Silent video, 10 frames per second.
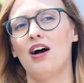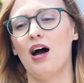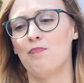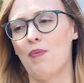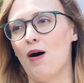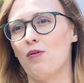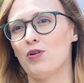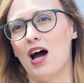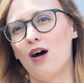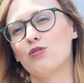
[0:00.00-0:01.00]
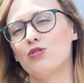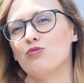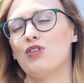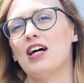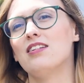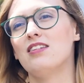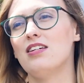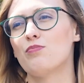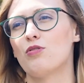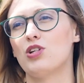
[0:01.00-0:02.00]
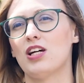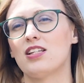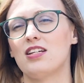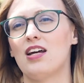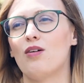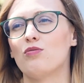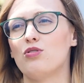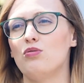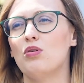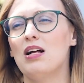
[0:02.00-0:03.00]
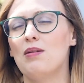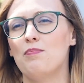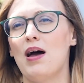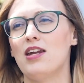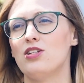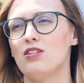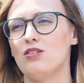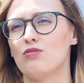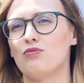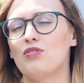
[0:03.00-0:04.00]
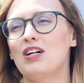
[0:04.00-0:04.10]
about how to write these projects and how to manage these sort of